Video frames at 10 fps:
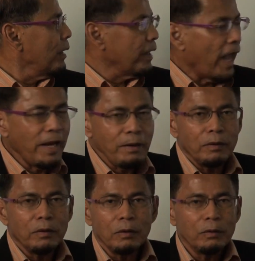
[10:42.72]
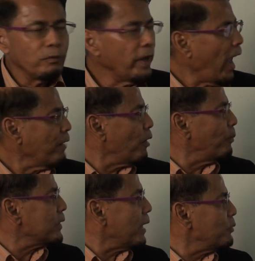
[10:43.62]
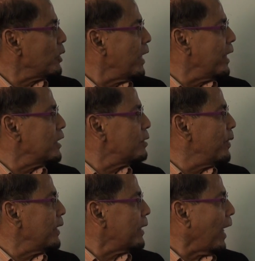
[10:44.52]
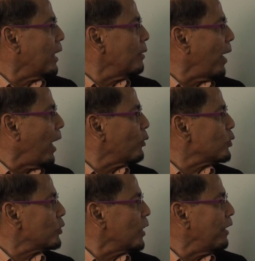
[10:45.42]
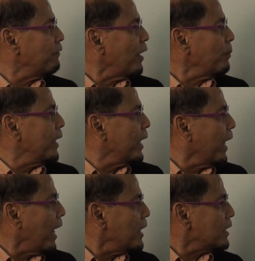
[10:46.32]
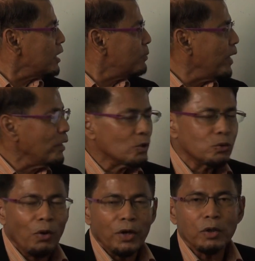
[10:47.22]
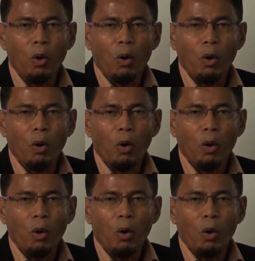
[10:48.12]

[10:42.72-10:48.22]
Then we have a perception that is being tackled by our social environment. Again, this is being destroyed.